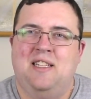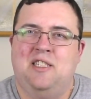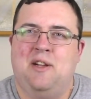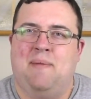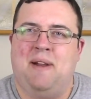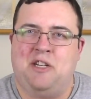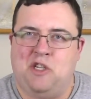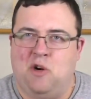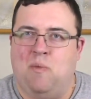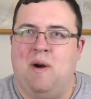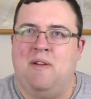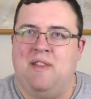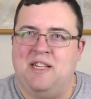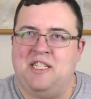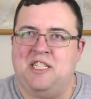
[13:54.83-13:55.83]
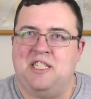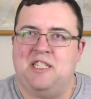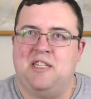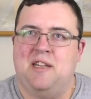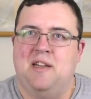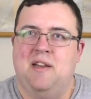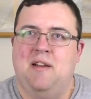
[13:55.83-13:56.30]
So I'm not sure where
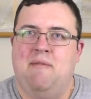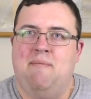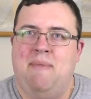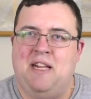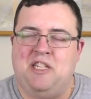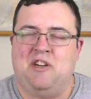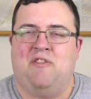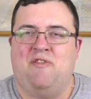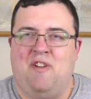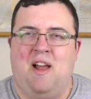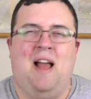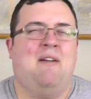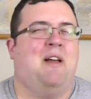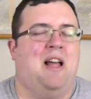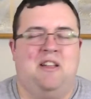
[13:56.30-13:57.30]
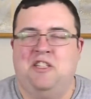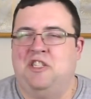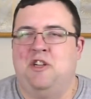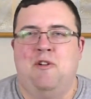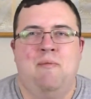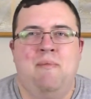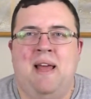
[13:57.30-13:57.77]
this Master falls. I'll
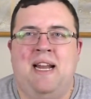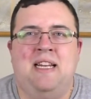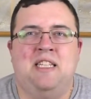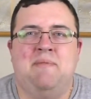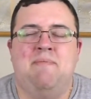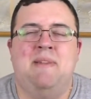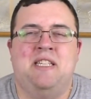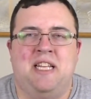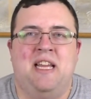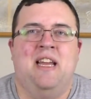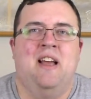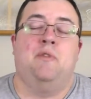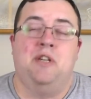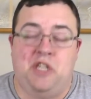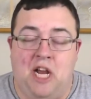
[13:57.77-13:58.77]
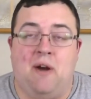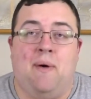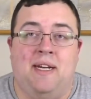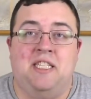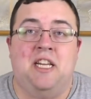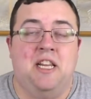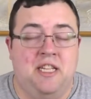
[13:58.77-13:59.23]
assume that it's Missy
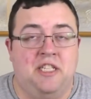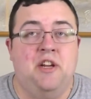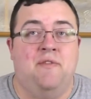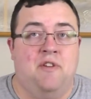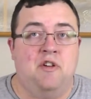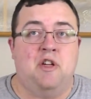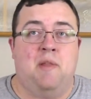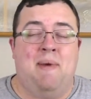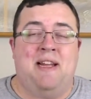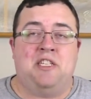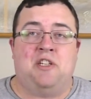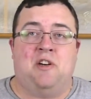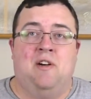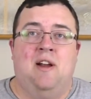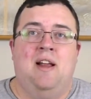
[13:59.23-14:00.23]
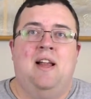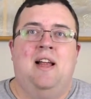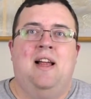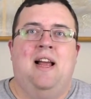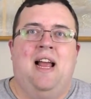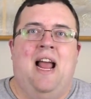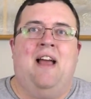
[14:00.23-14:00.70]
regenerates into this new version of the Master
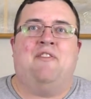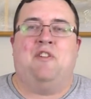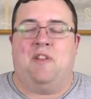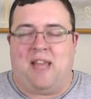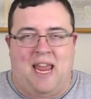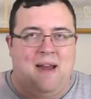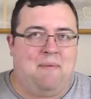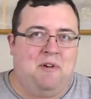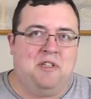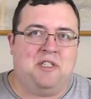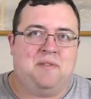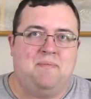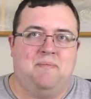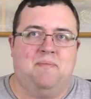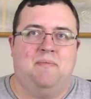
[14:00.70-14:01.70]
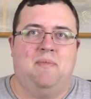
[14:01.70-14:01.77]
after the camera's